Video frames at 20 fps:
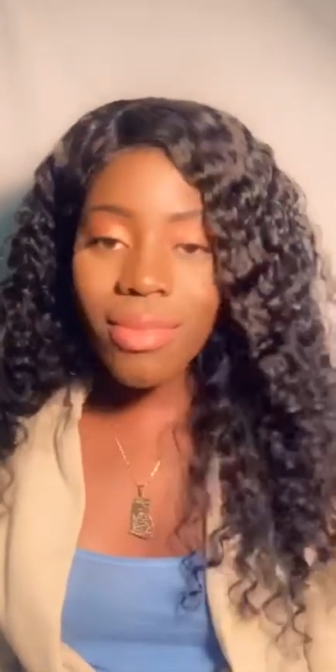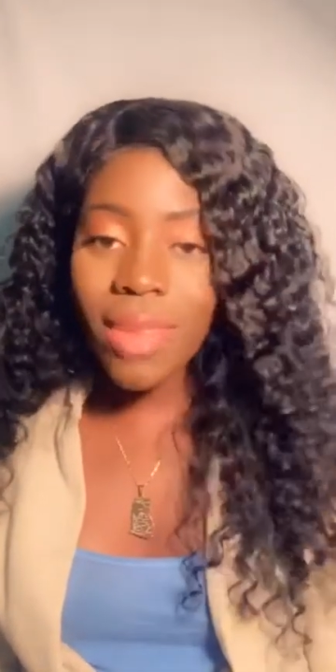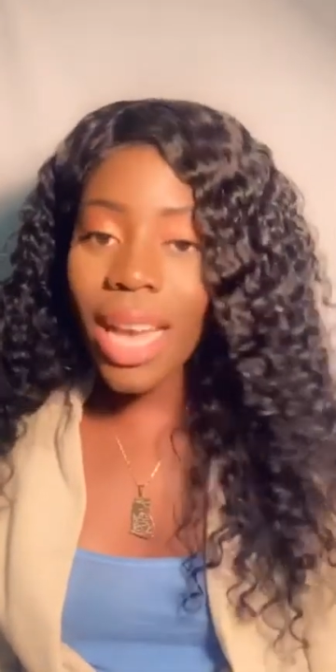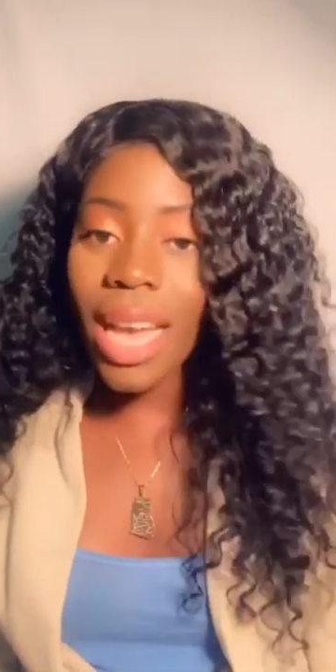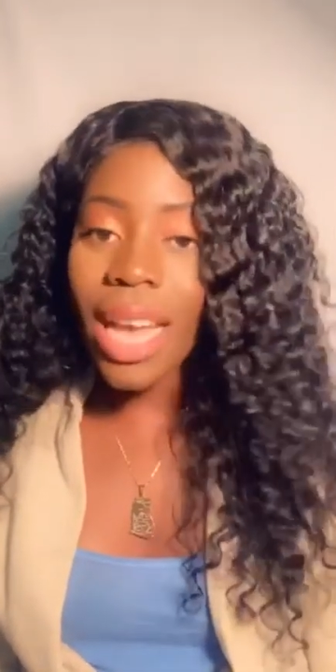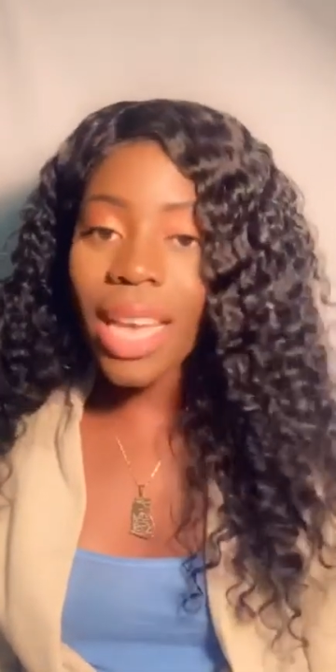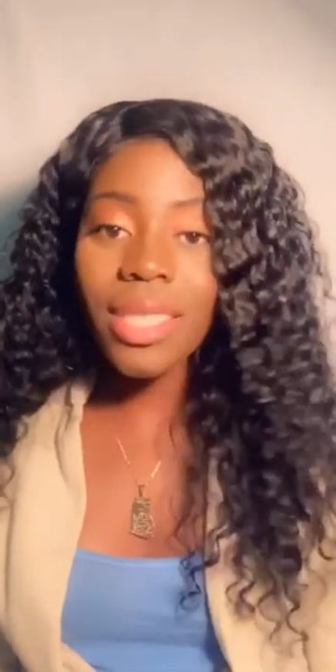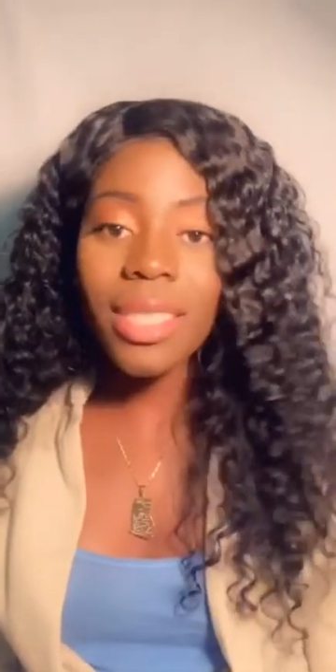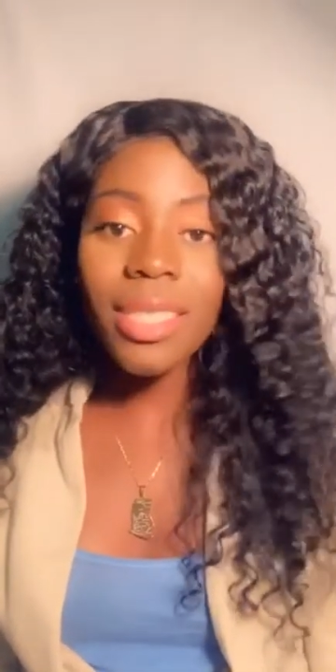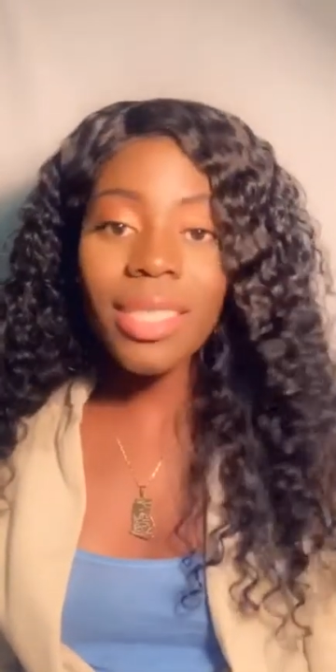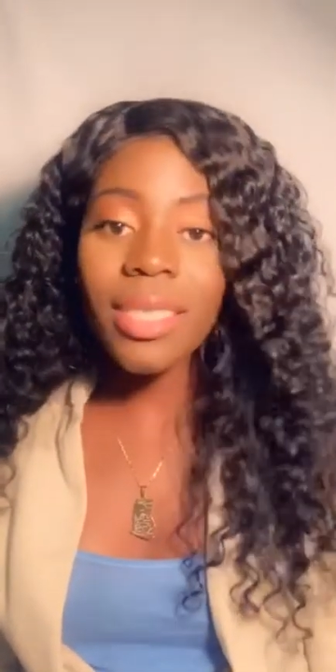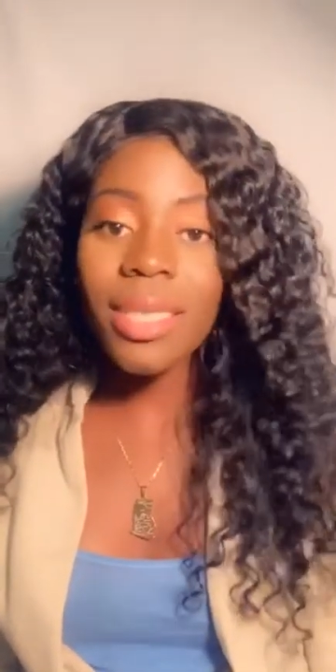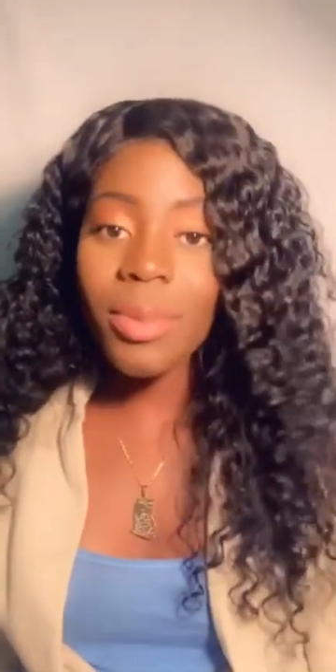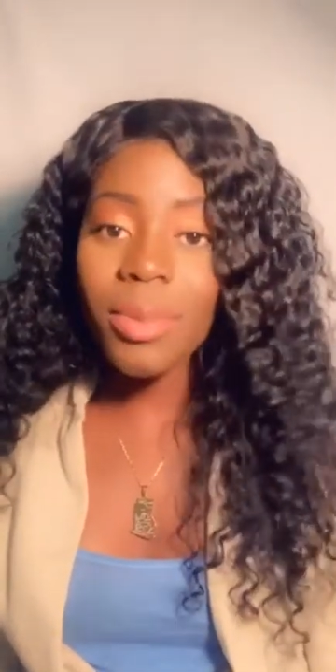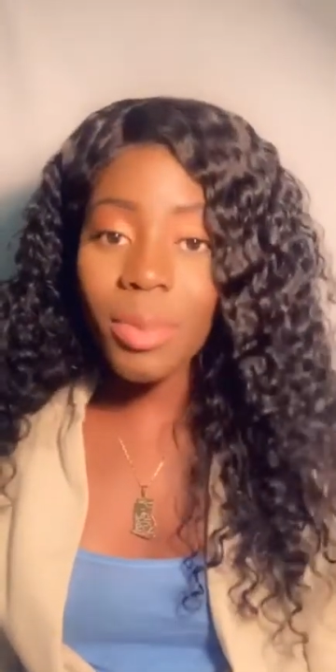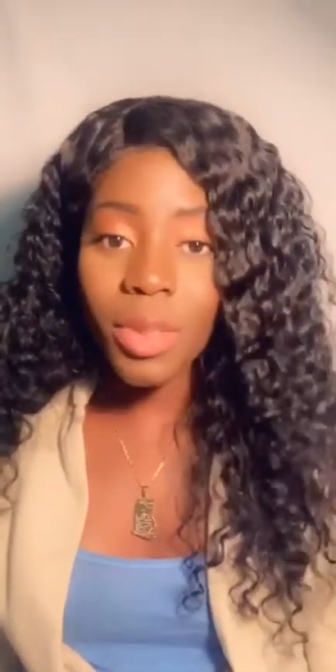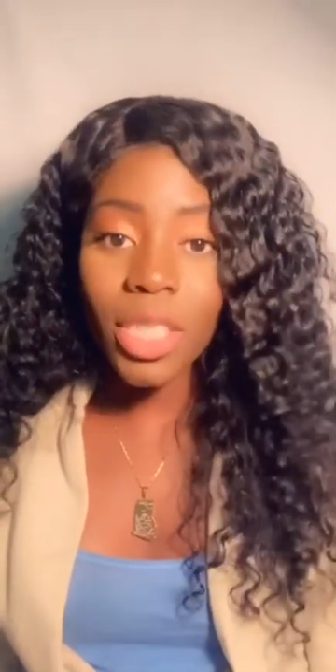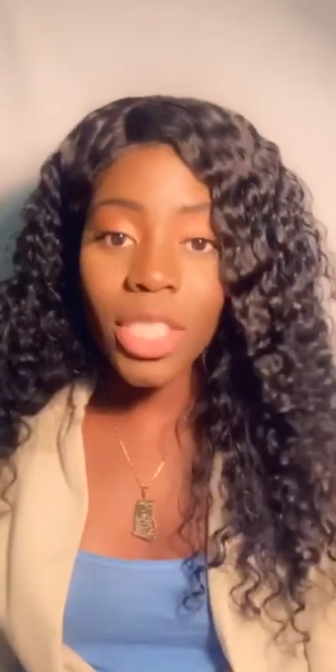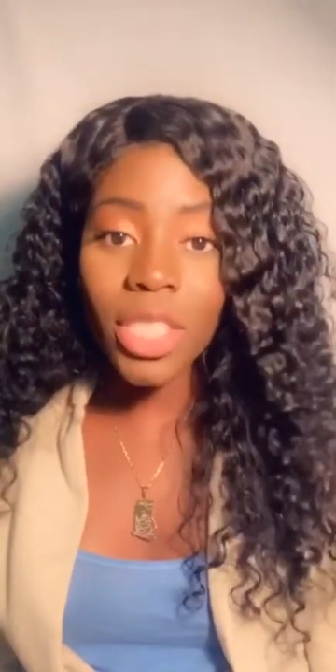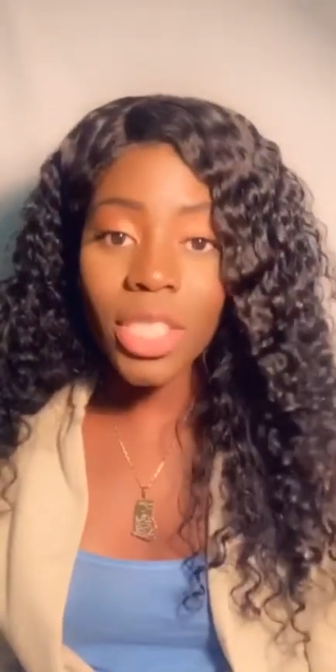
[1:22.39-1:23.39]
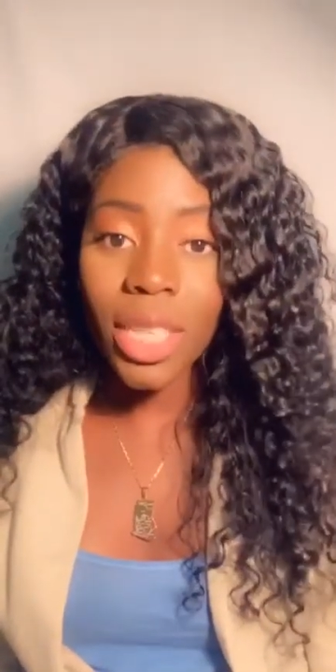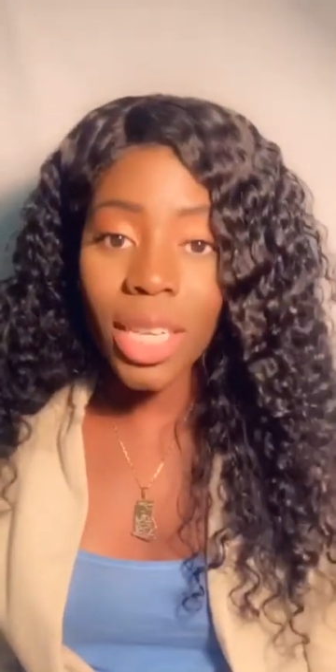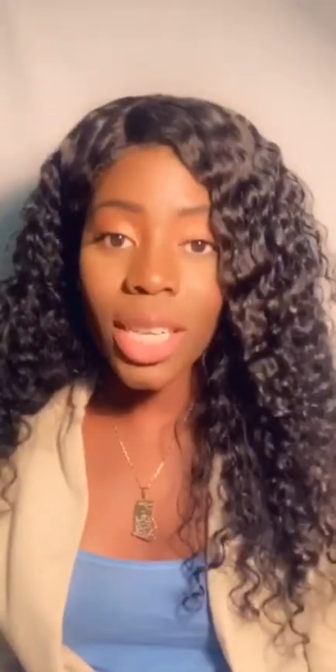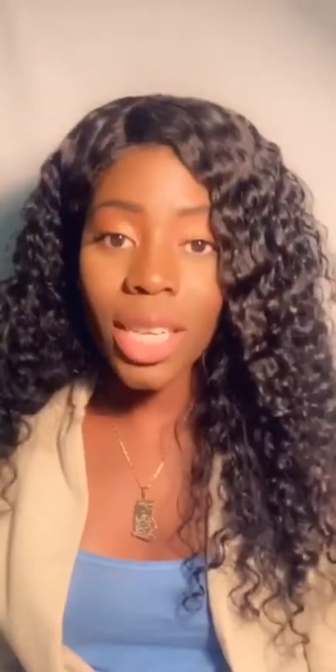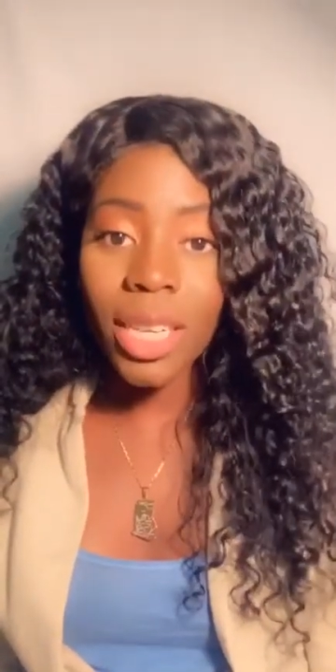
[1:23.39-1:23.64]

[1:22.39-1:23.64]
I still appreciate